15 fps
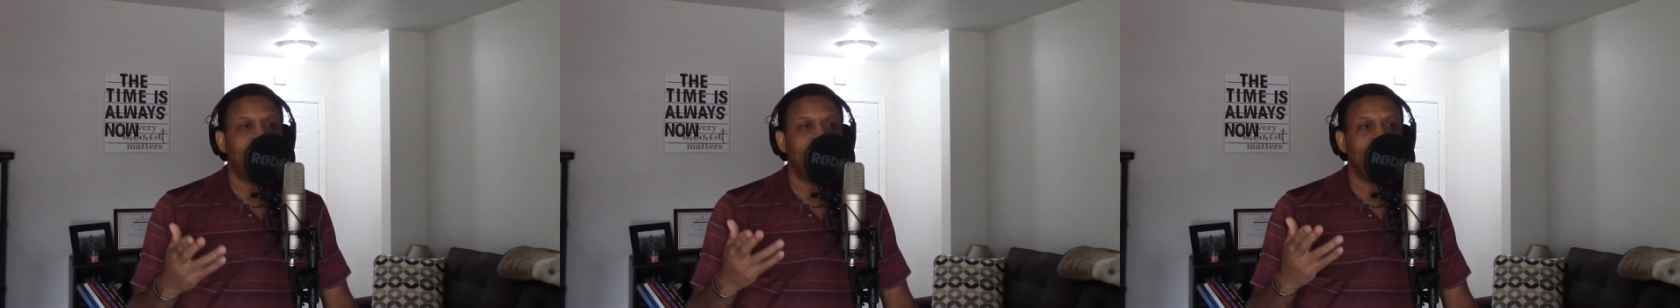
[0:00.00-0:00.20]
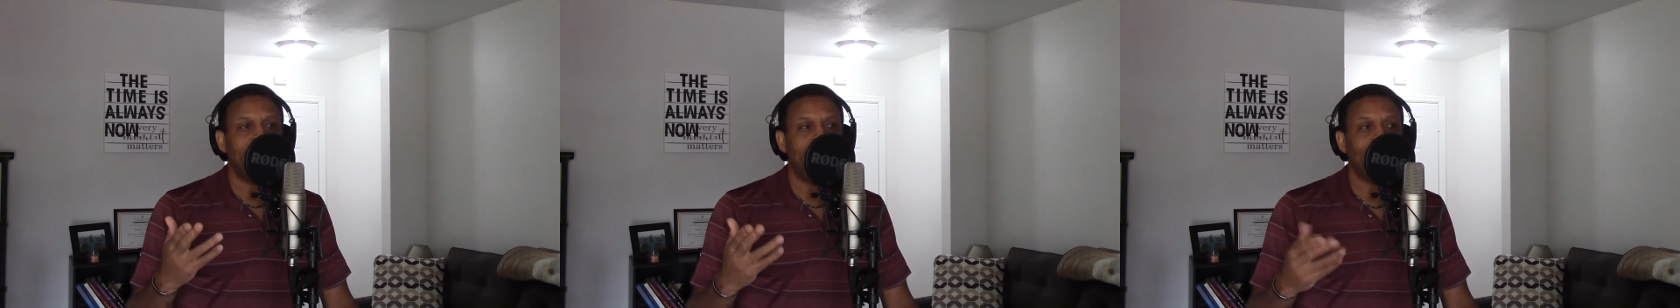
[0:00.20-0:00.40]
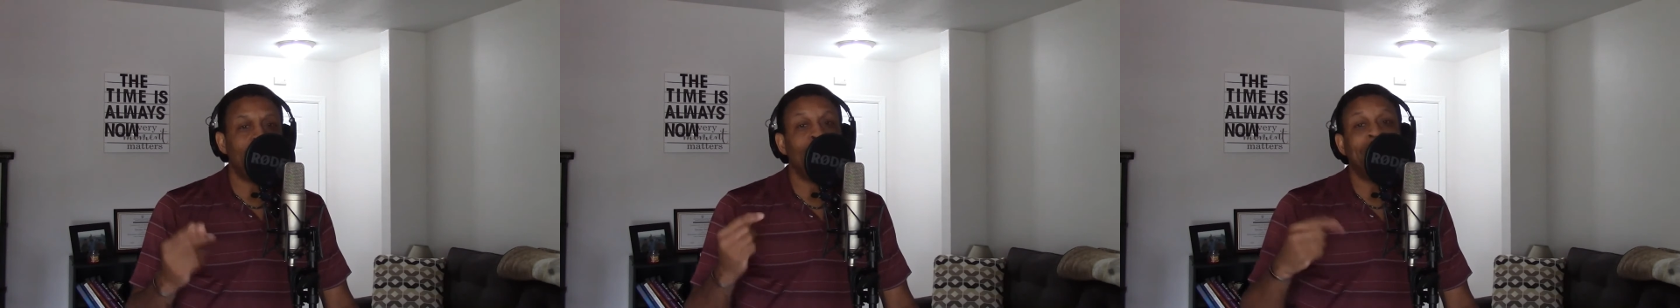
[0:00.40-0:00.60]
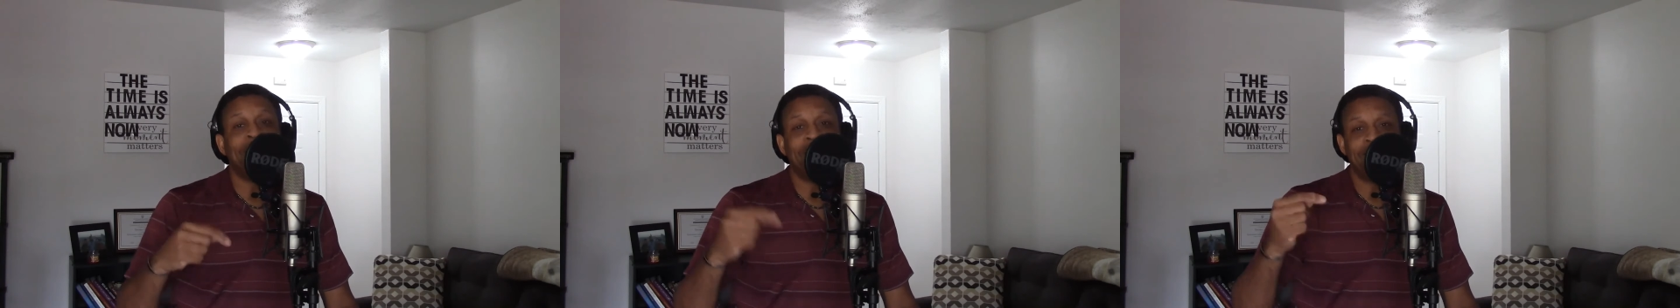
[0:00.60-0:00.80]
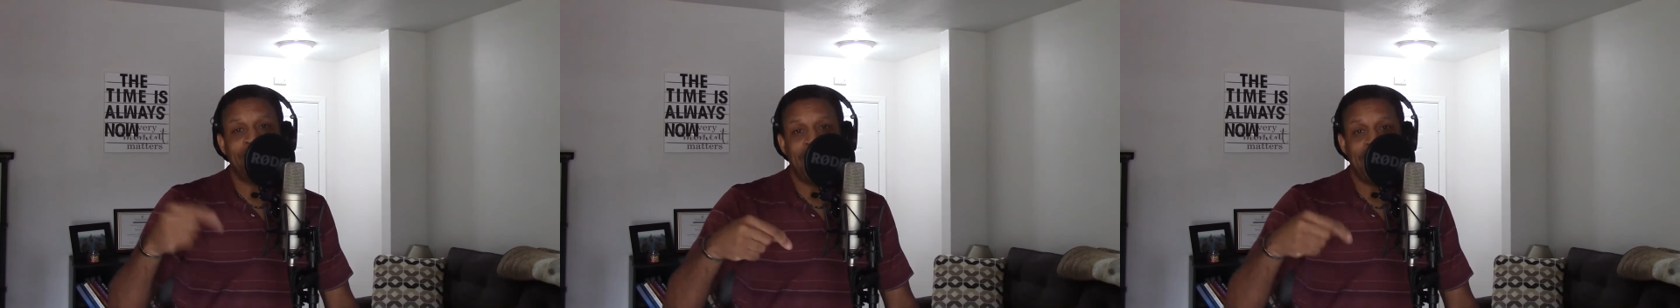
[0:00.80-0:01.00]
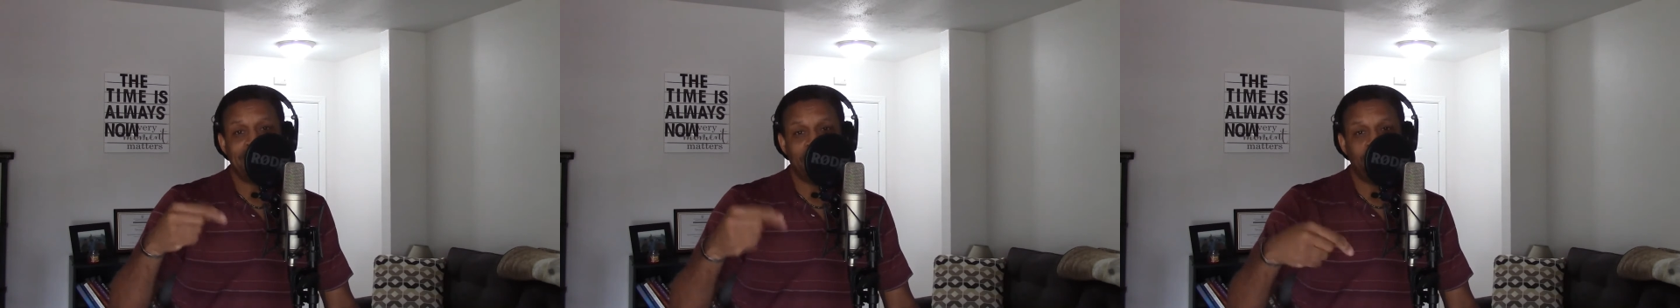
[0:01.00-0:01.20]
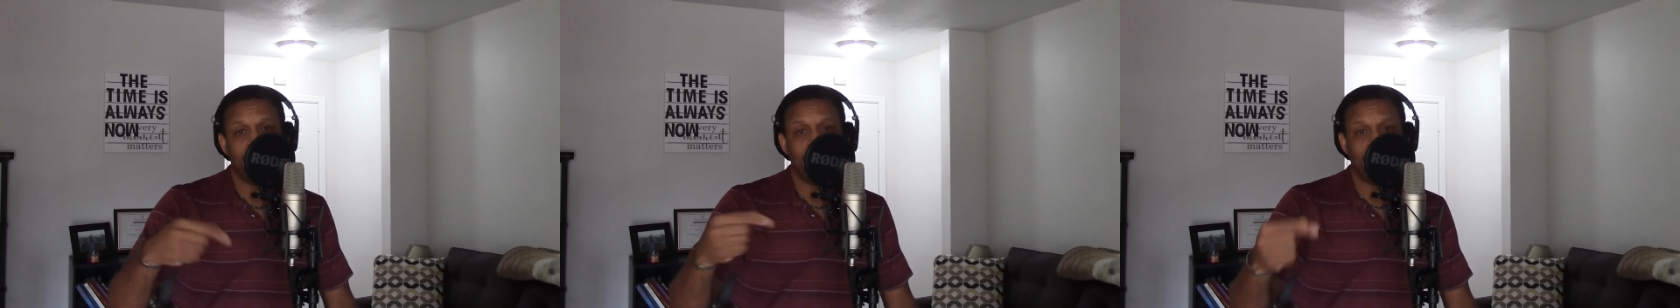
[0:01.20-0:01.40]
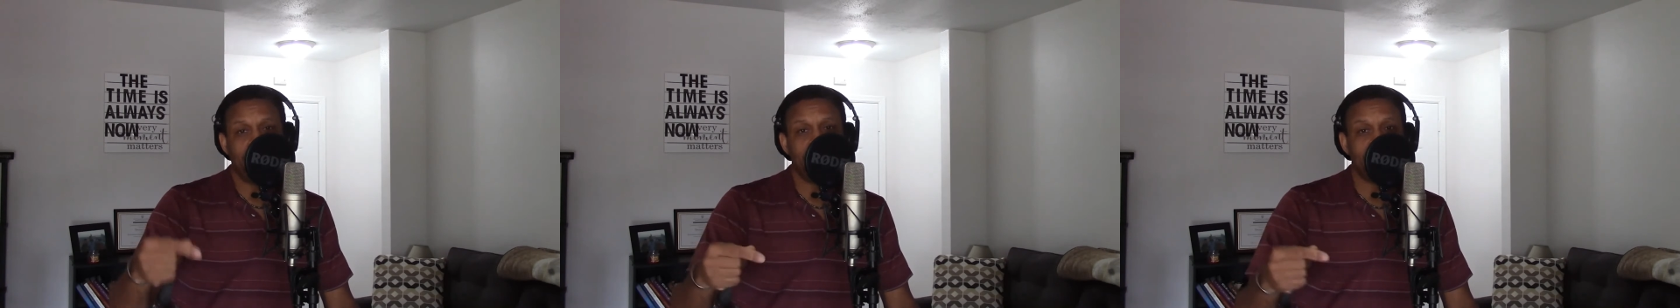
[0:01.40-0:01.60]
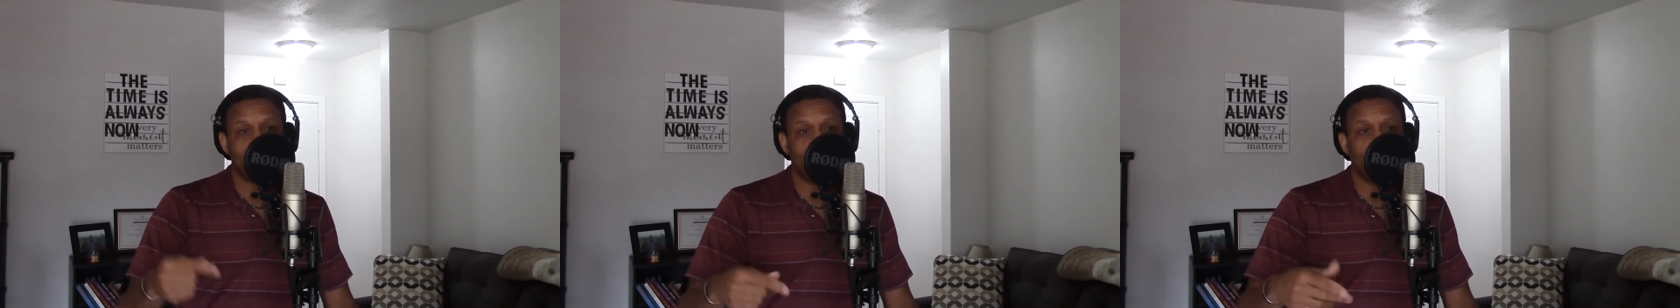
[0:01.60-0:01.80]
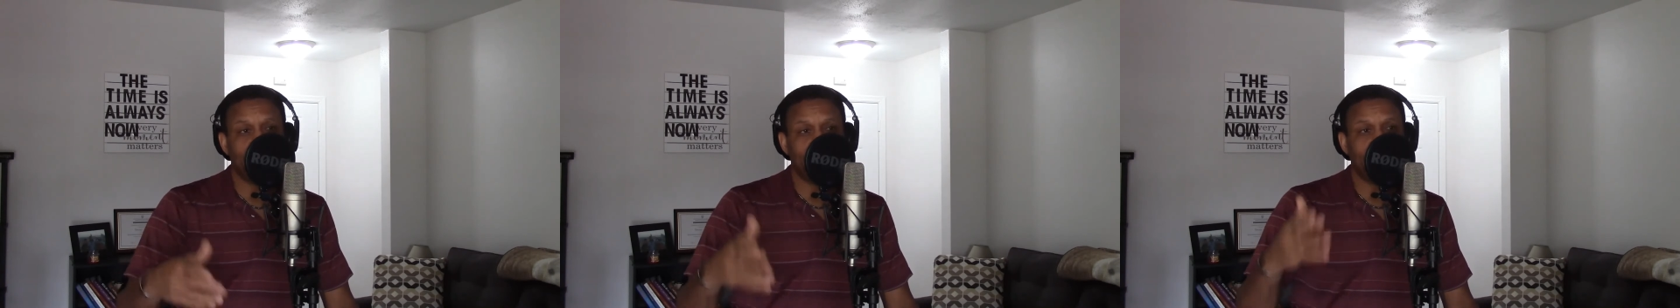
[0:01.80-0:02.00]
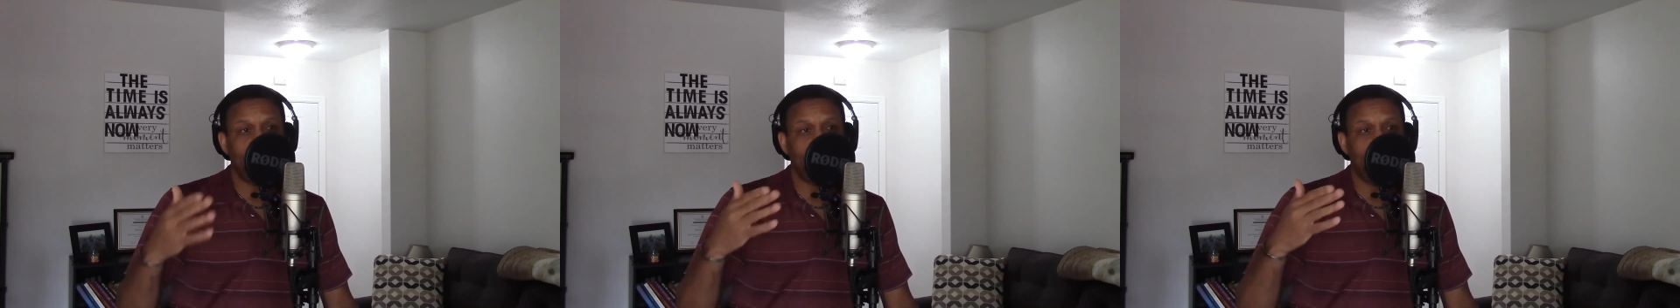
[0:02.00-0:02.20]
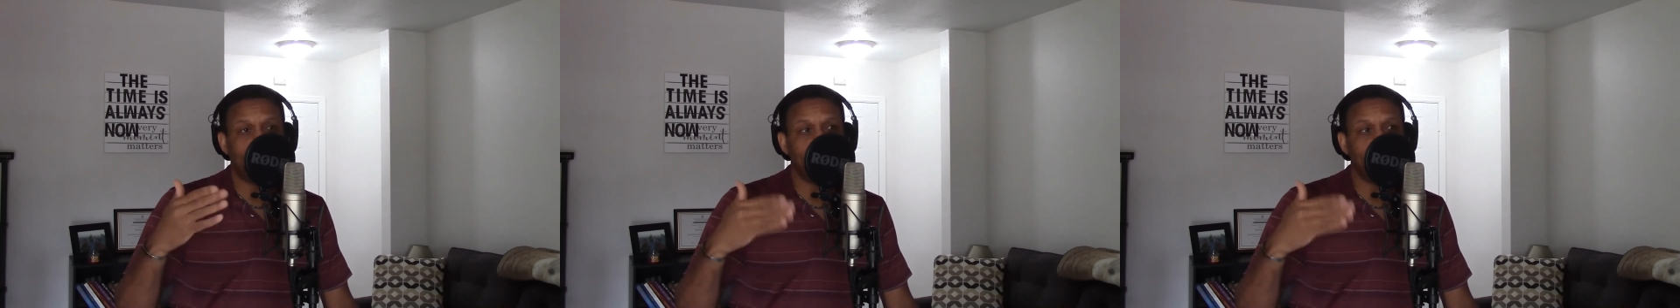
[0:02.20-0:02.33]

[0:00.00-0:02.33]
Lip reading: I recognize that you put in some work, and I'm